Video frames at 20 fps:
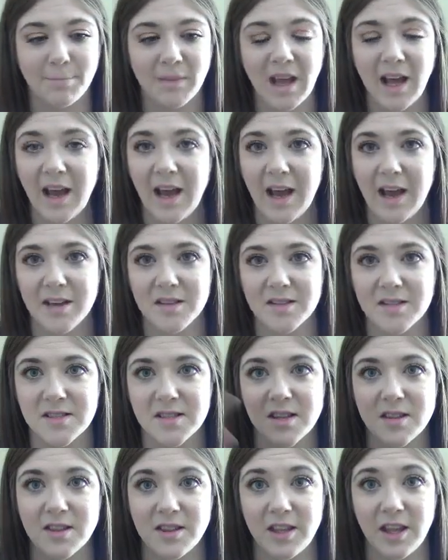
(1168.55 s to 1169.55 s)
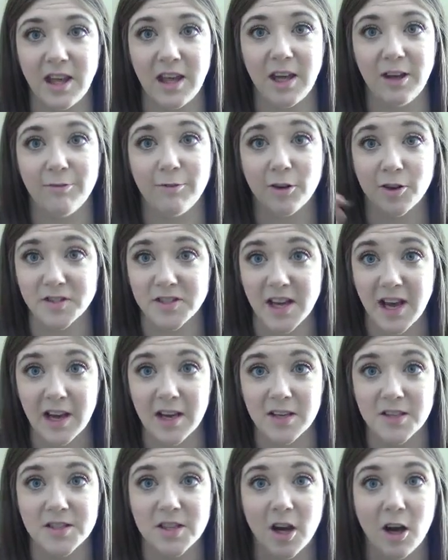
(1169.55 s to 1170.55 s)
has the full
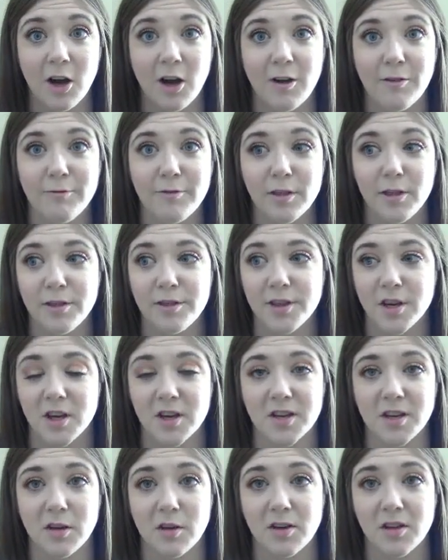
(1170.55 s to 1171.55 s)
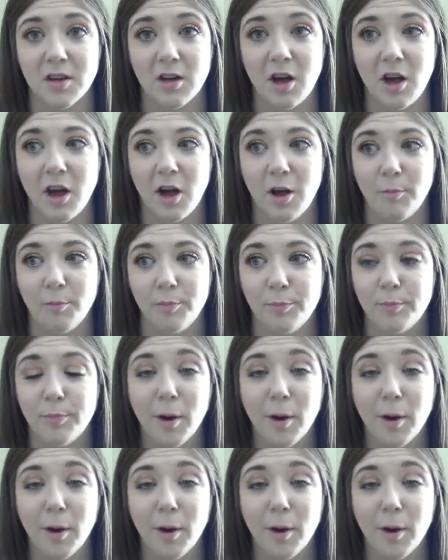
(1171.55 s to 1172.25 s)
size of the um,